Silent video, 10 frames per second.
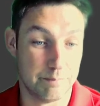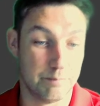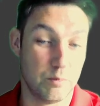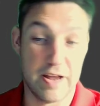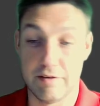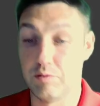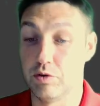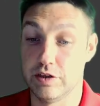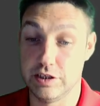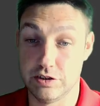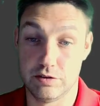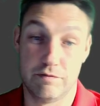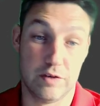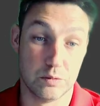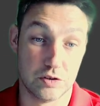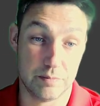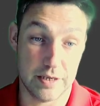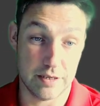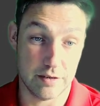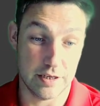where I want these fields to
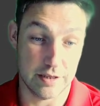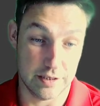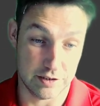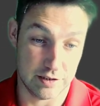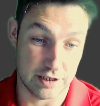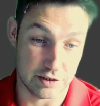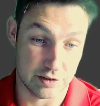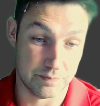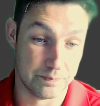be in this list.